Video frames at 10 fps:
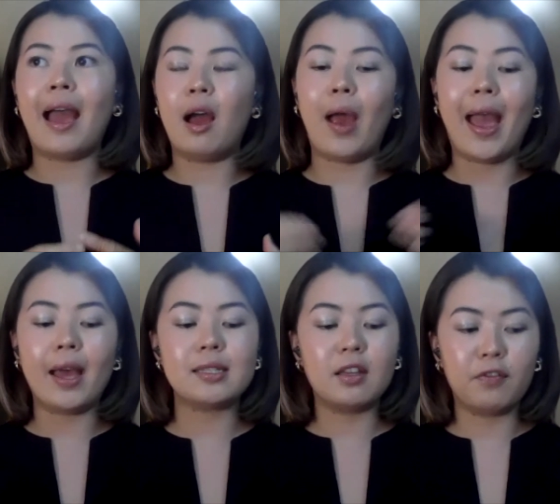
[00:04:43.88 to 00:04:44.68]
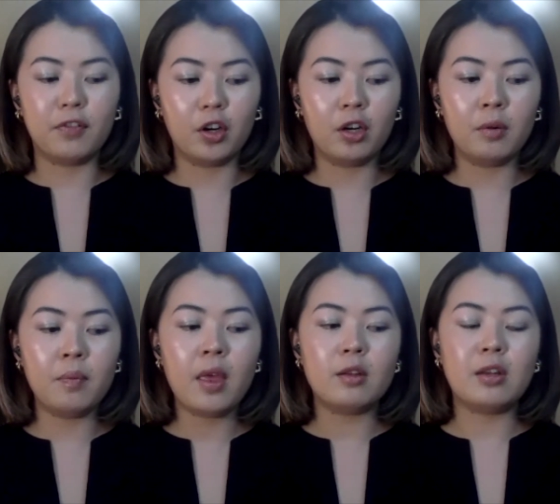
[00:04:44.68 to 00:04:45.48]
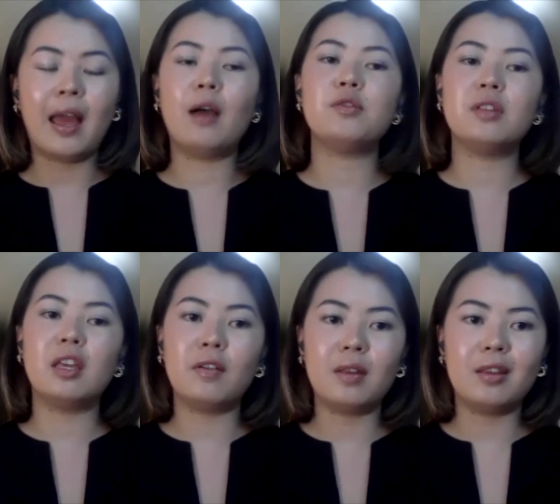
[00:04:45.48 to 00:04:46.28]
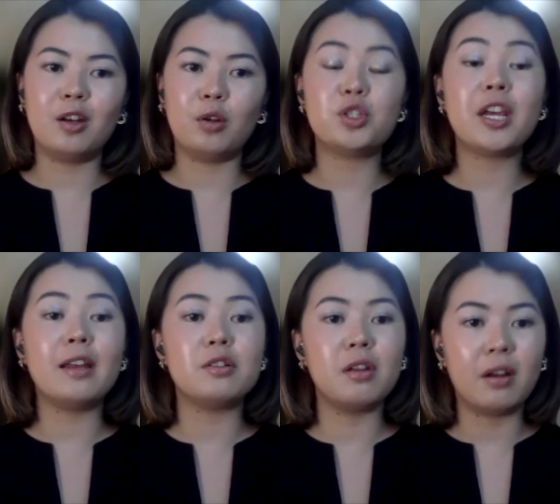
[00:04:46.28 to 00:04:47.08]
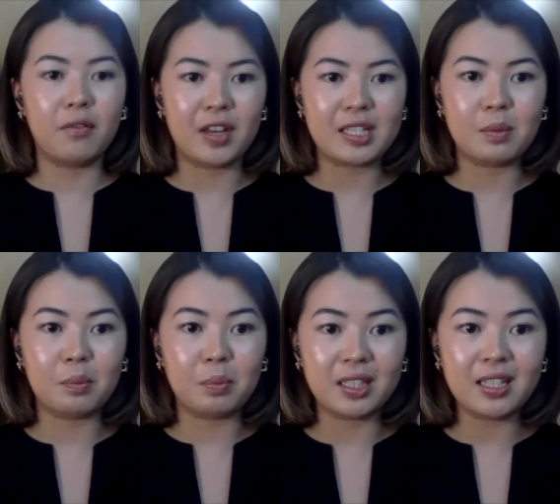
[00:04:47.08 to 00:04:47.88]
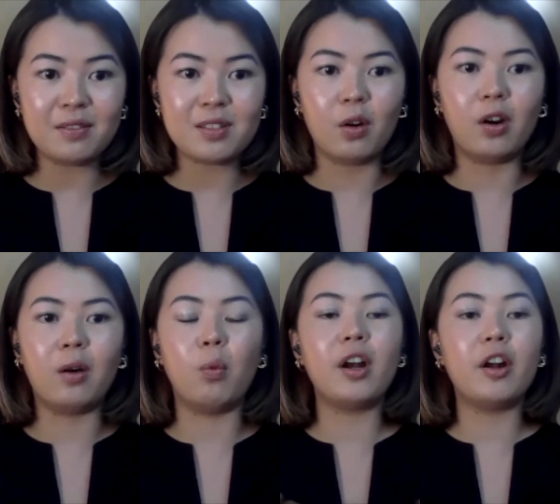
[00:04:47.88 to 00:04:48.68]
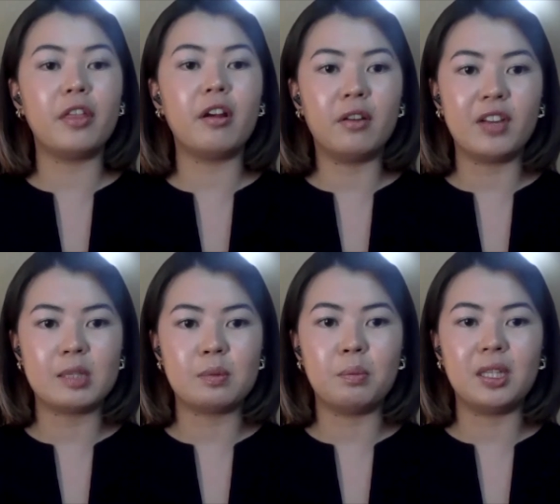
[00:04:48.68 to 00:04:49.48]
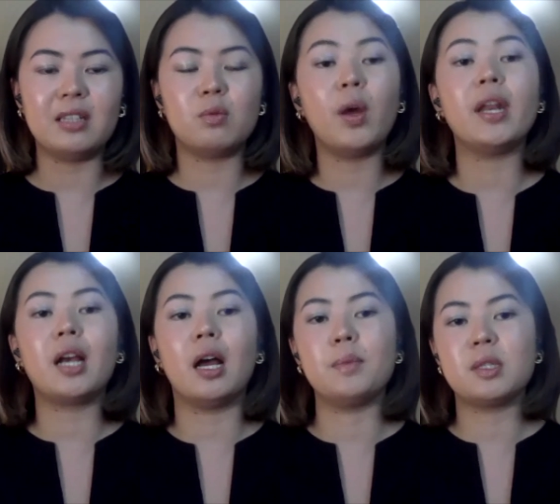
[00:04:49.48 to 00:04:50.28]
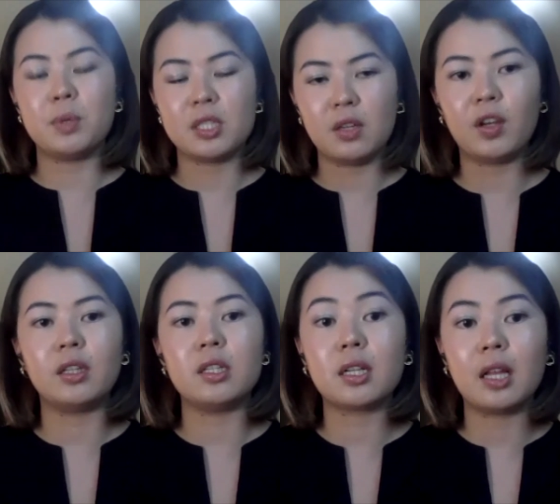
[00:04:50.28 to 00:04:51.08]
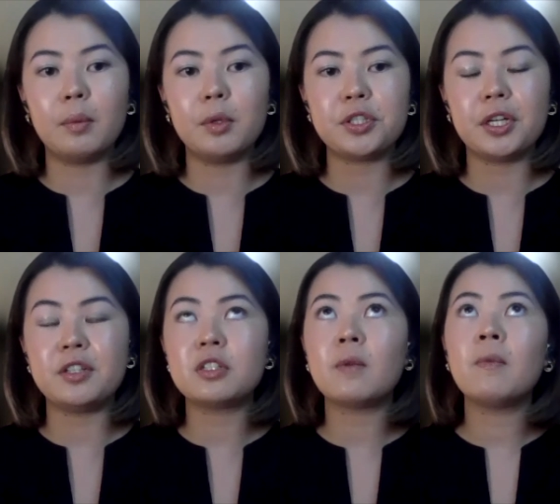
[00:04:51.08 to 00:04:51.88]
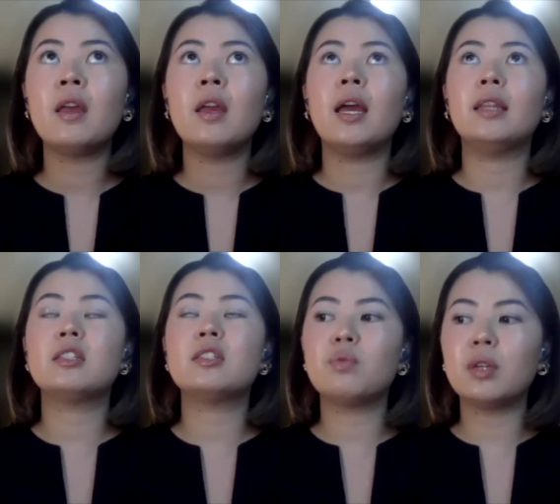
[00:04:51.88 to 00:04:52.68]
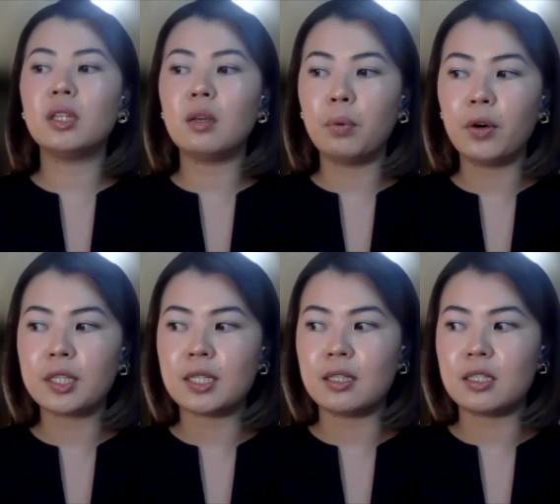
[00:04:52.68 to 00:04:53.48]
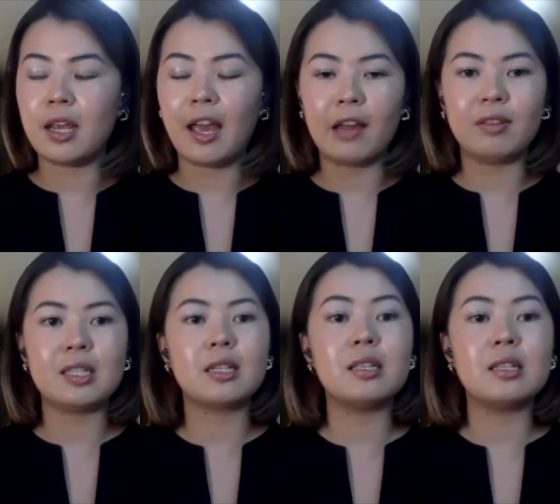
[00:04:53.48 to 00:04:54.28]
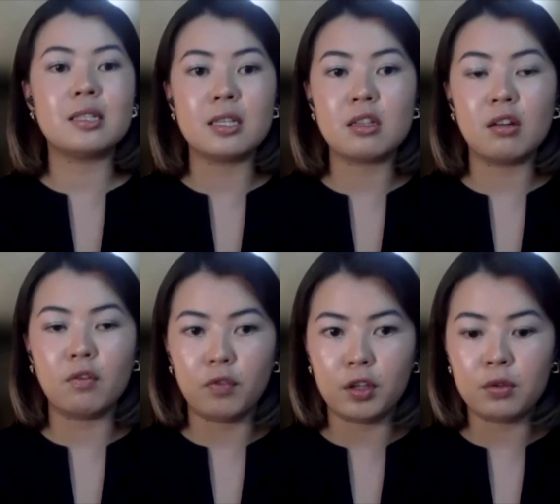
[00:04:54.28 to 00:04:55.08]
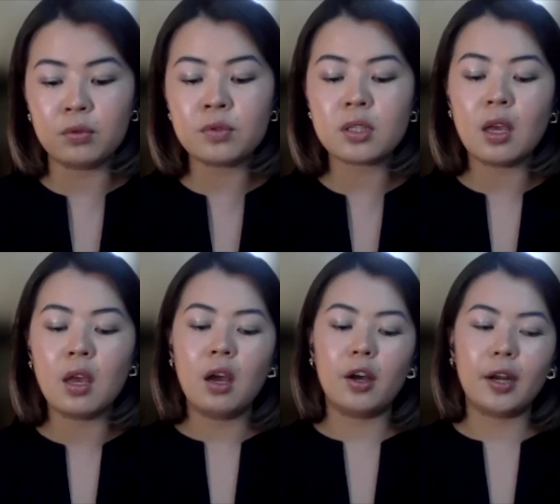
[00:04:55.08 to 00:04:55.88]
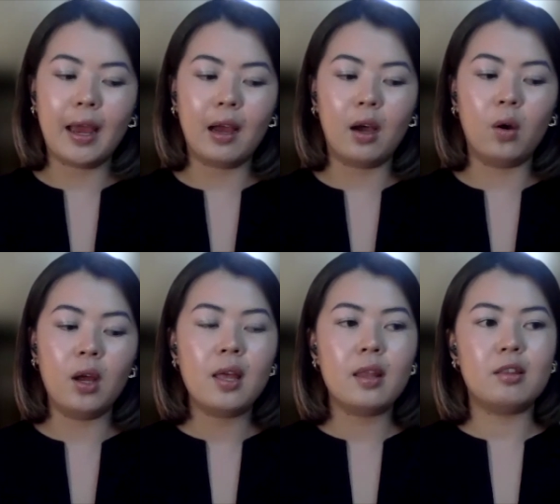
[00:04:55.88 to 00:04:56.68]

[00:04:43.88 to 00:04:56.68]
how, as a firm, how do they, you know, change their investment beliefs or what are their investment beliefs when it comes specifically to climate change. And this is really important to have these consistent views on how,